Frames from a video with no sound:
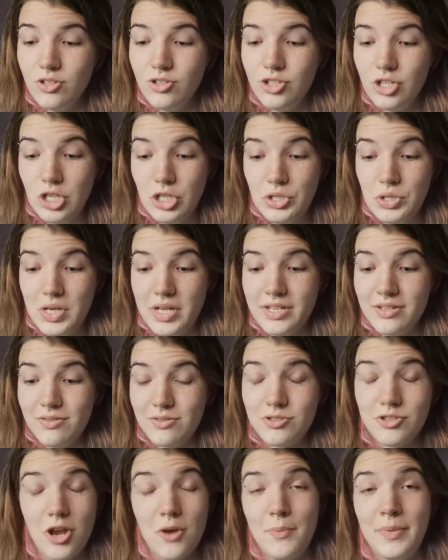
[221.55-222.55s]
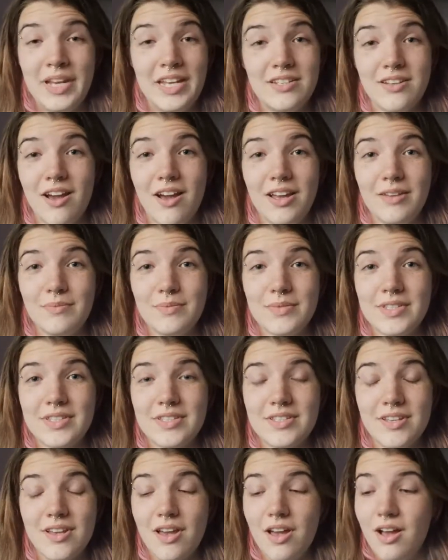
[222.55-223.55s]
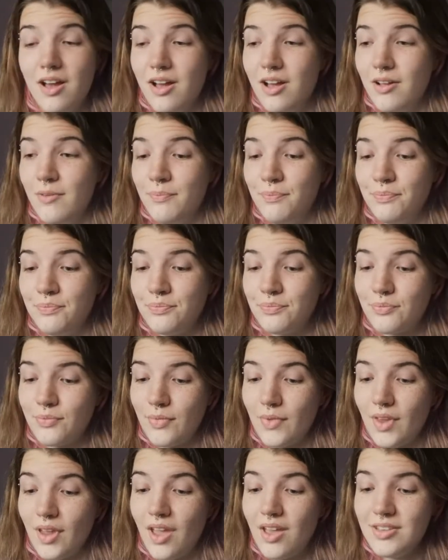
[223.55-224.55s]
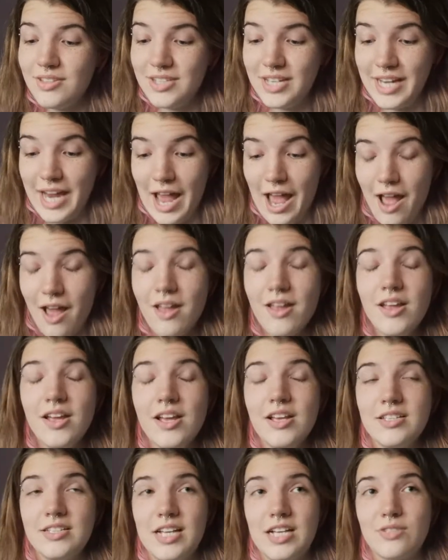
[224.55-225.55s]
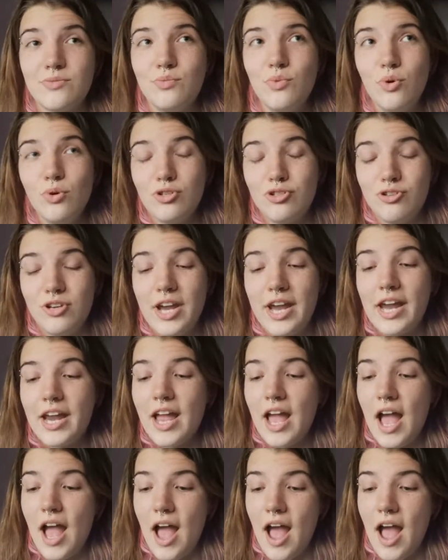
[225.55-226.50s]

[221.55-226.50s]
do it so many times. So yeah, so that's watering.